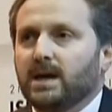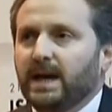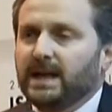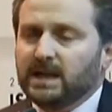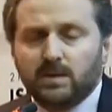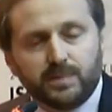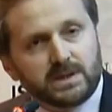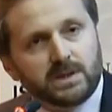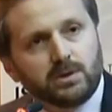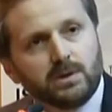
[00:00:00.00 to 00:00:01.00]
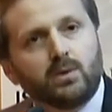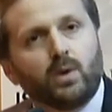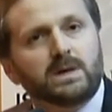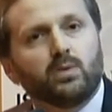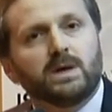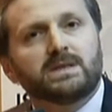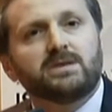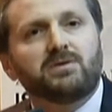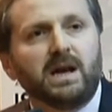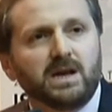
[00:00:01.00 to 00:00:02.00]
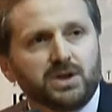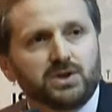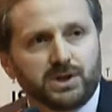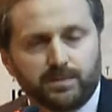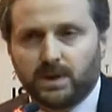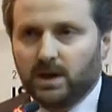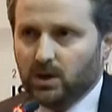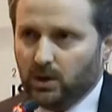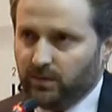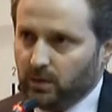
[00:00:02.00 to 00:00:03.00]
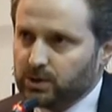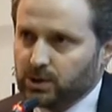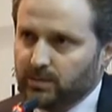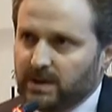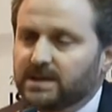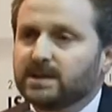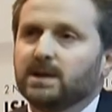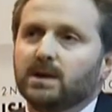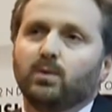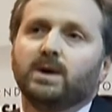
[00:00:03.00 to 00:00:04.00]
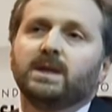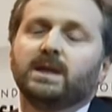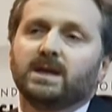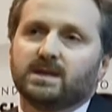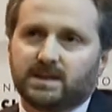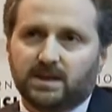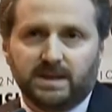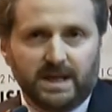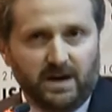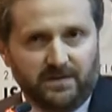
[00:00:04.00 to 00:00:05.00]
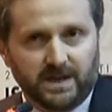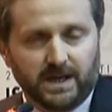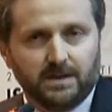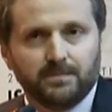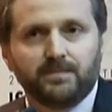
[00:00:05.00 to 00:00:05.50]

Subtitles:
And in particular, what was the relationship of Ottomans with Southern Africa?